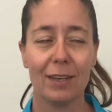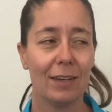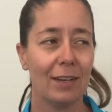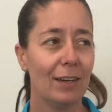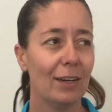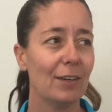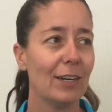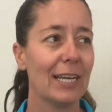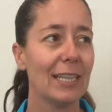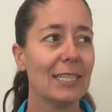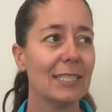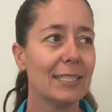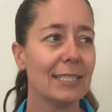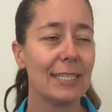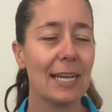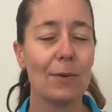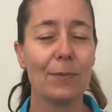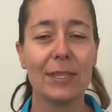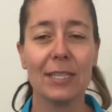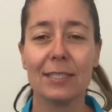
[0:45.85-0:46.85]
All right, let's
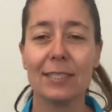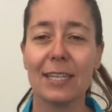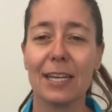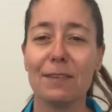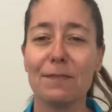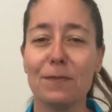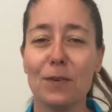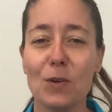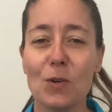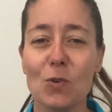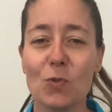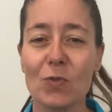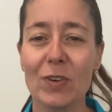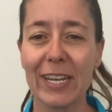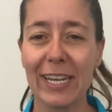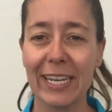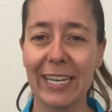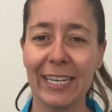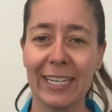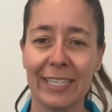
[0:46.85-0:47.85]
start with the sign for
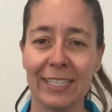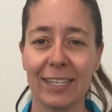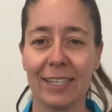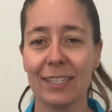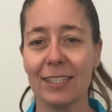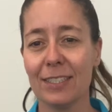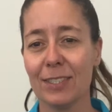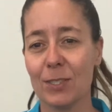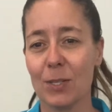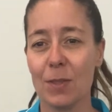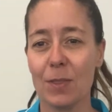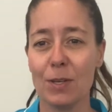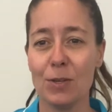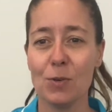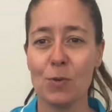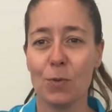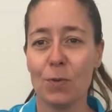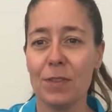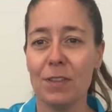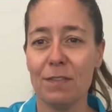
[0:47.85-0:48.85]
green. So the
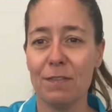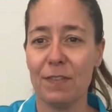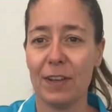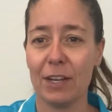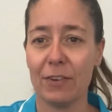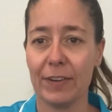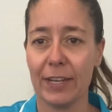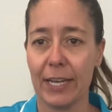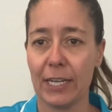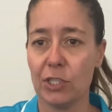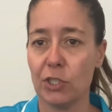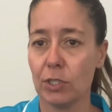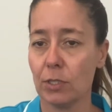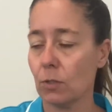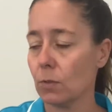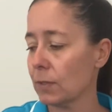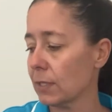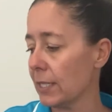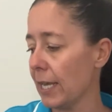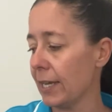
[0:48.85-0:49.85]
northern variation
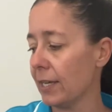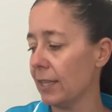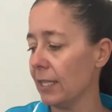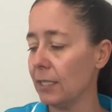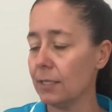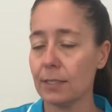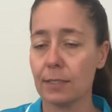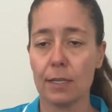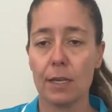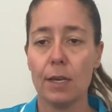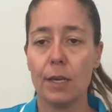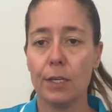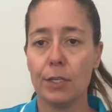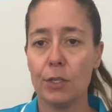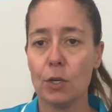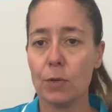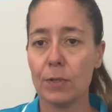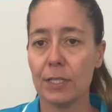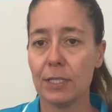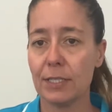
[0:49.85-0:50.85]
looks like this.
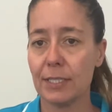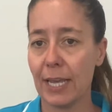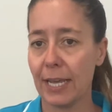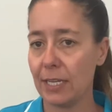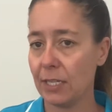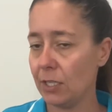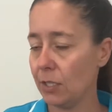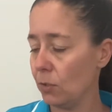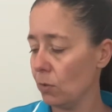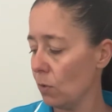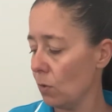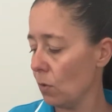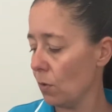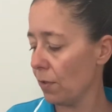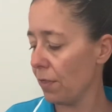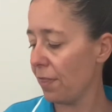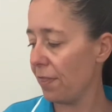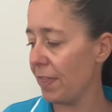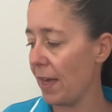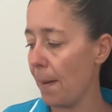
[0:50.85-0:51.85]
You're going to take your
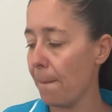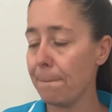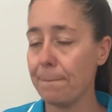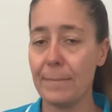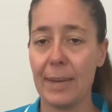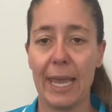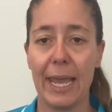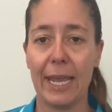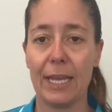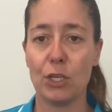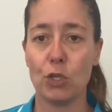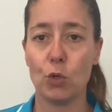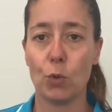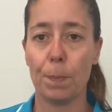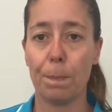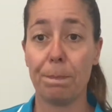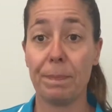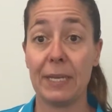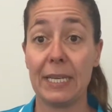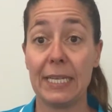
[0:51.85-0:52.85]
thumb and your
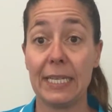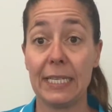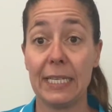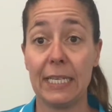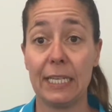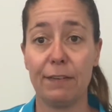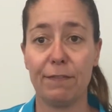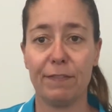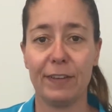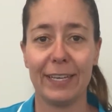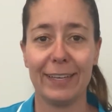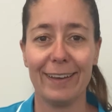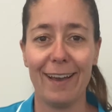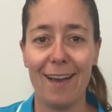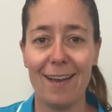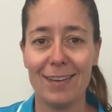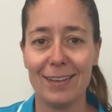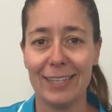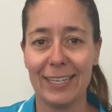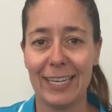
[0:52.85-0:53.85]
pinky finger
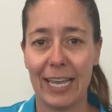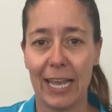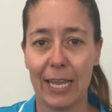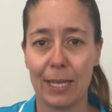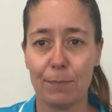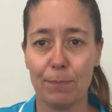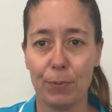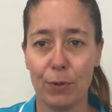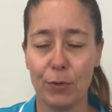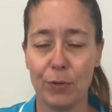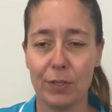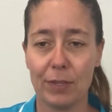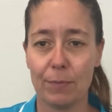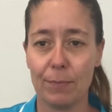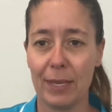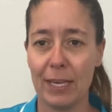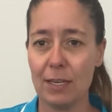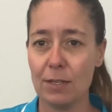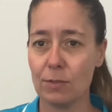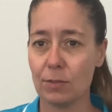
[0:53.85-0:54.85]
and poke
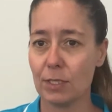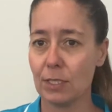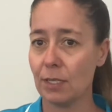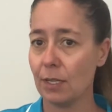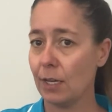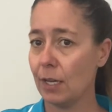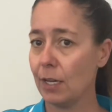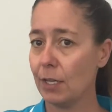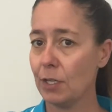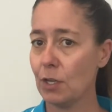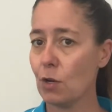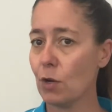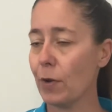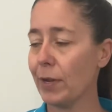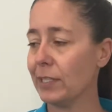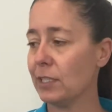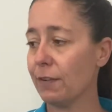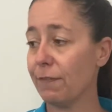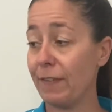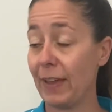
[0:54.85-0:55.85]
them out. You're going
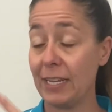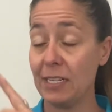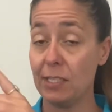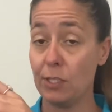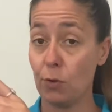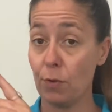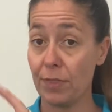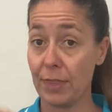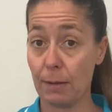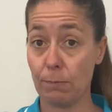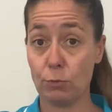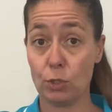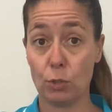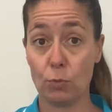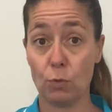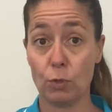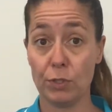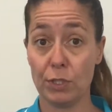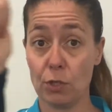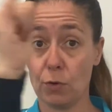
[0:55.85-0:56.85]
to face your thumb
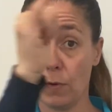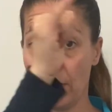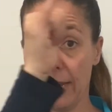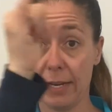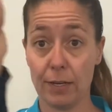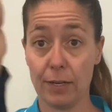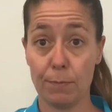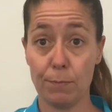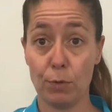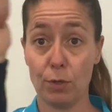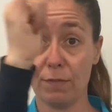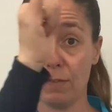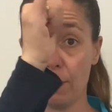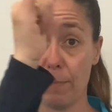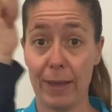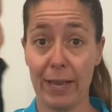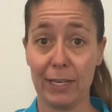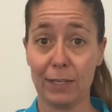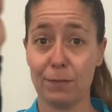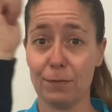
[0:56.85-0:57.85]
towards your head and move it
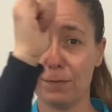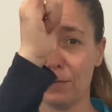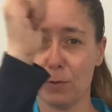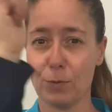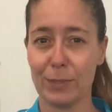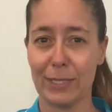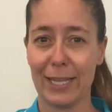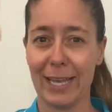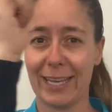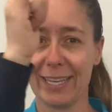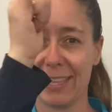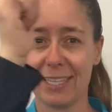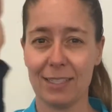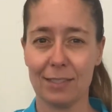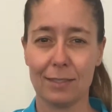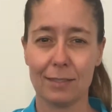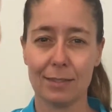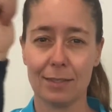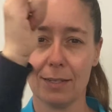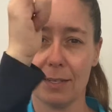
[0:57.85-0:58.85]
back and forward like
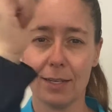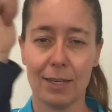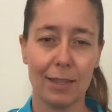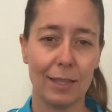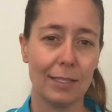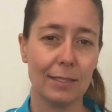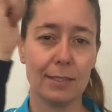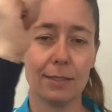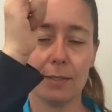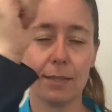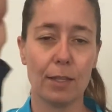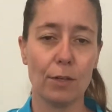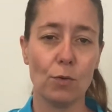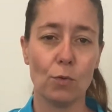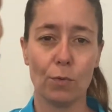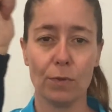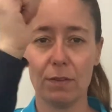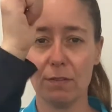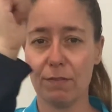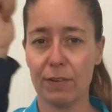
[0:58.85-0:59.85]
this. This is the
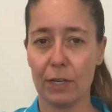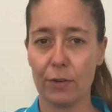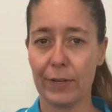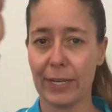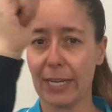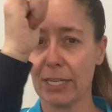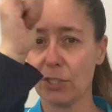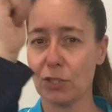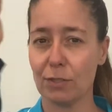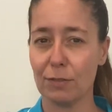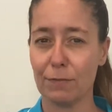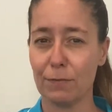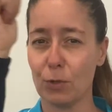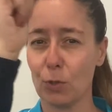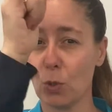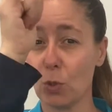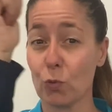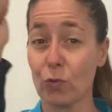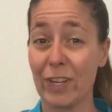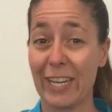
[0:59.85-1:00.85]
northern variation for
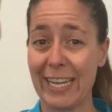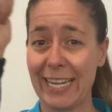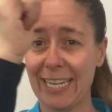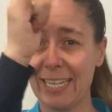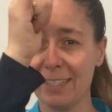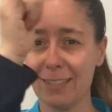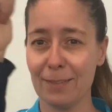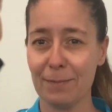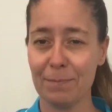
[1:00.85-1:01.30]
green.